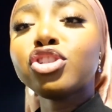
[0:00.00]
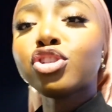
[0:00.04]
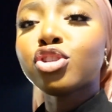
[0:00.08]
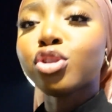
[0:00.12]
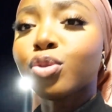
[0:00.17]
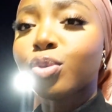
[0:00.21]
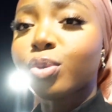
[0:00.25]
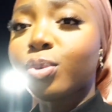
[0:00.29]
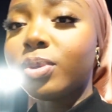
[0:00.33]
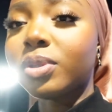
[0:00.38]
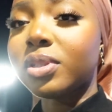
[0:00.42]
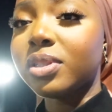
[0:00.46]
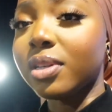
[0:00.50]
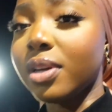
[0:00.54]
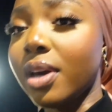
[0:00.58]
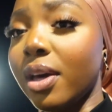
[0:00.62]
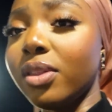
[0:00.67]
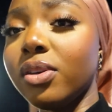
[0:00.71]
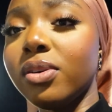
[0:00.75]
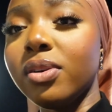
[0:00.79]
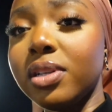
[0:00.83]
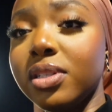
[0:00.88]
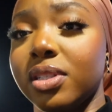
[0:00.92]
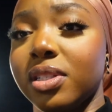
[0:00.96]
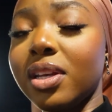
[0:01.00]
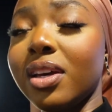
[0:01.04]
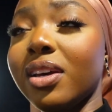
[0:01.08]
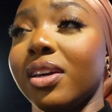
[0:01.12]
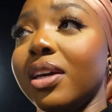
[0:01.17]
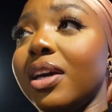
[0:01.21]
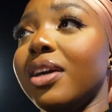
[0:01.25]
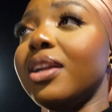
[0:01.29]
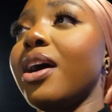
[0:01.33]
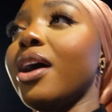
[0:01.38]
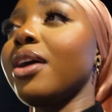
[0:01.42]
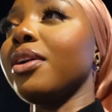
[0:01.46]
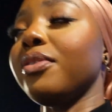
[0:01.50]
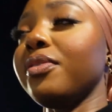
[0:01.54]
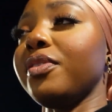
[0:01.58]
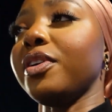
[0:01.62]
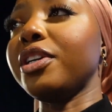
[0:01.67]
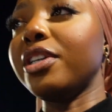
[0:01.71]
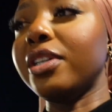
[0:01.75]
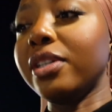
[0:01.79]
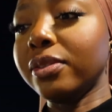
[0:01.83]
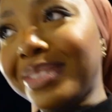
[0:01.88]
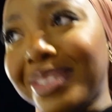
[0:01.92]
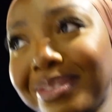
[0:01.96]
just threw it together and said, get out of
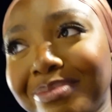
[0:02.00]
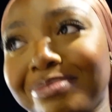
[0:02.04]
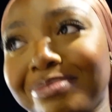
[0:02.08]
here.